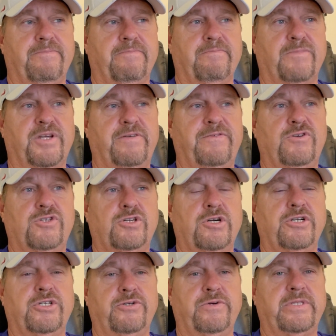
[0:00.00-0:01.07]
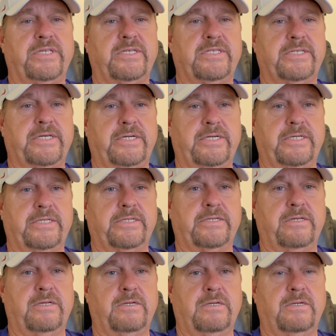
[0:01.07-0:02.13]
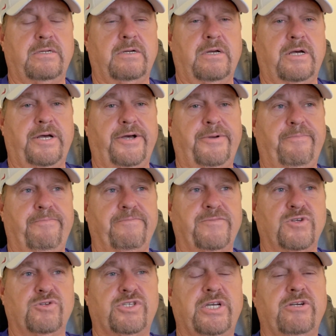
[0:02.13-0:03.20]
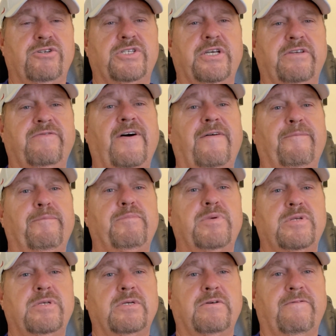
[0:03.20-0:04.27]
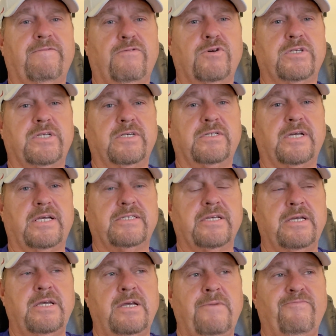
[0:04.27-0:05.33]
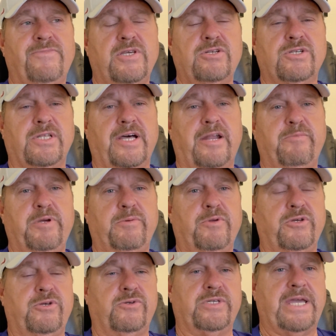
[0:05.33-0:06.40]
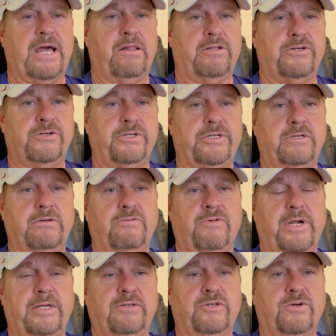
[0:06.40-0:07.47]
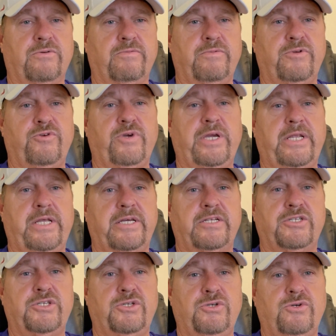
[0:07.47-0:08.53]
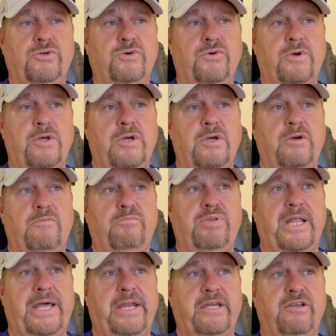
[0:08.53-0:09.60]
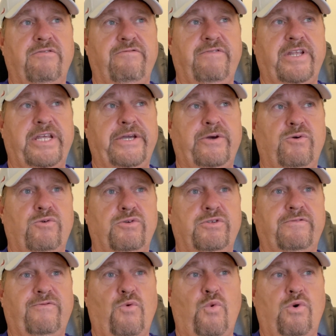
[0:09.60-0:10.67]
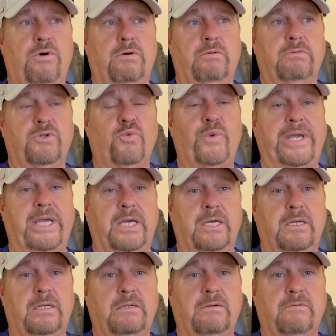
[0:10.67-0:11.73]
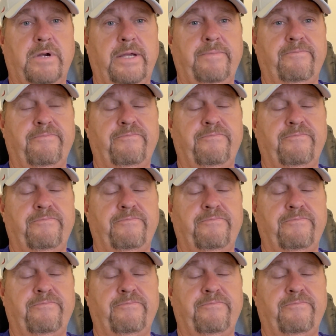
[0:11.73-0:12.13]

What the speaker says: But if you start doing these things, you'll set yourself up for success. And there's a lot of people that use calendars, right? So when you get into planning your videos for the week, right,